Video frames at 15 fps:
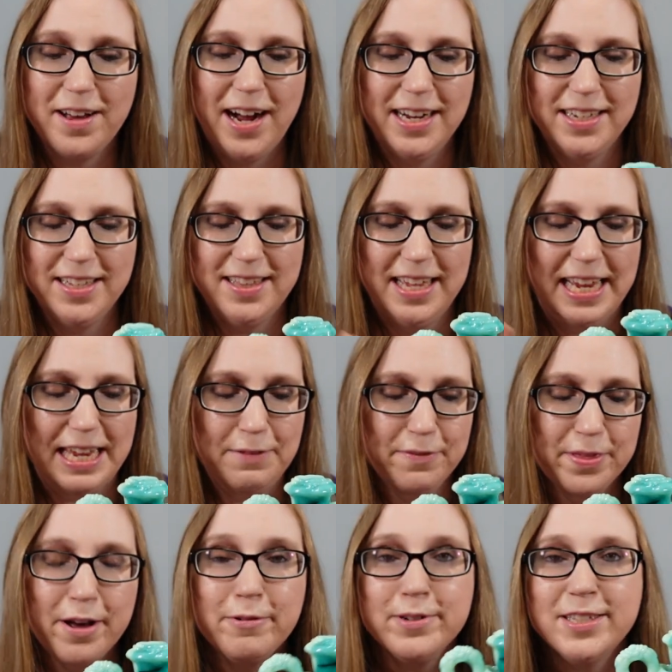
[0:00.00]
kind of thing,
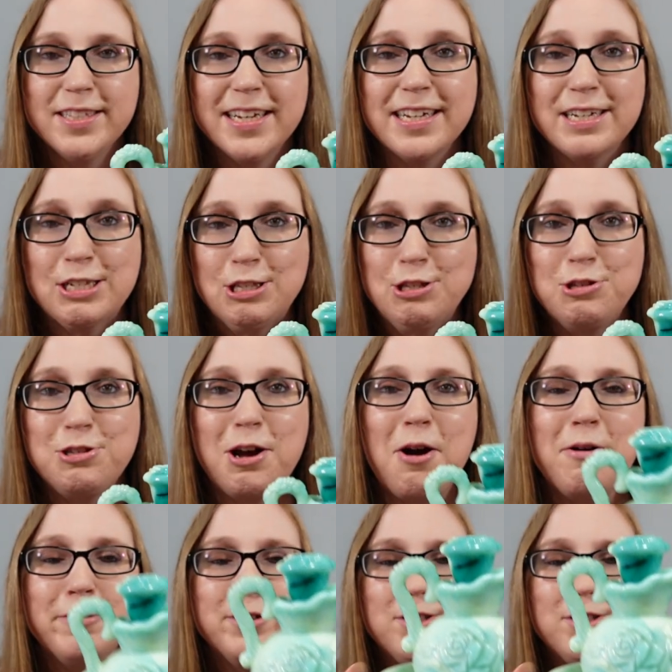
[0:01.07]
even though it's like so,